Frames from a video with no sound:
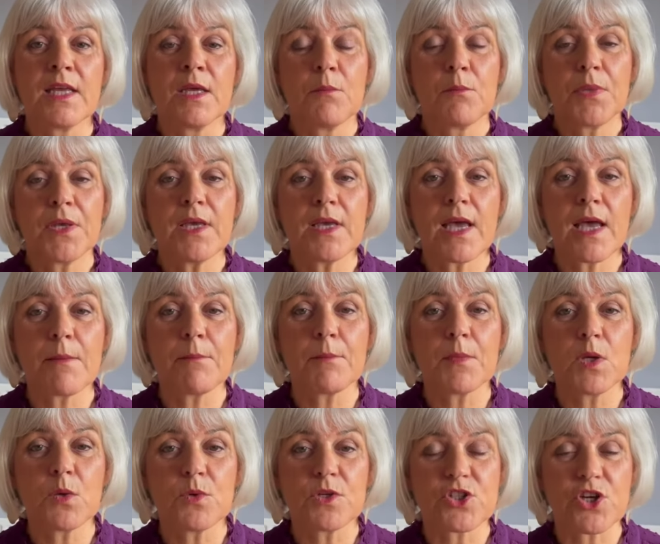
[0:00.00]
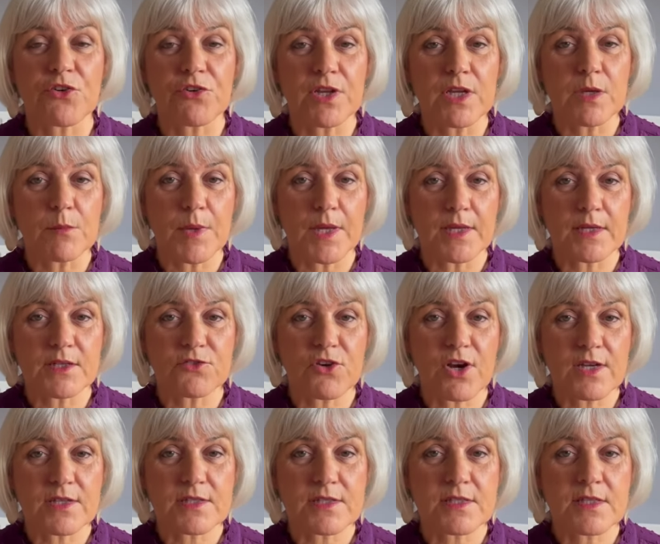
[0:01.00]
PM me with your email
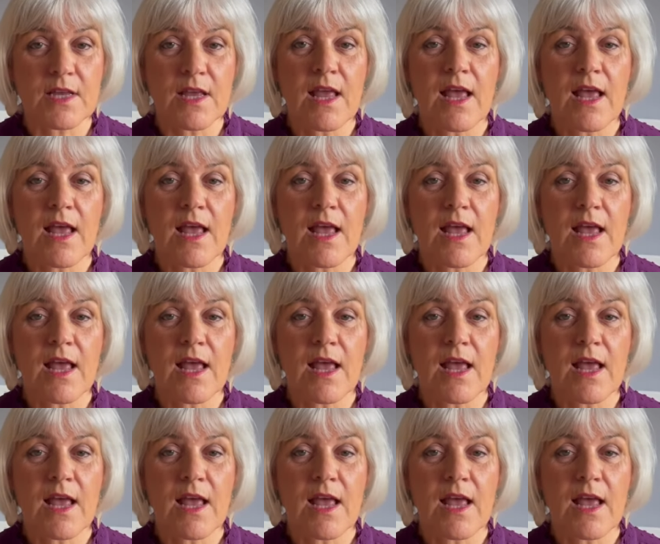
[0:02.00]
address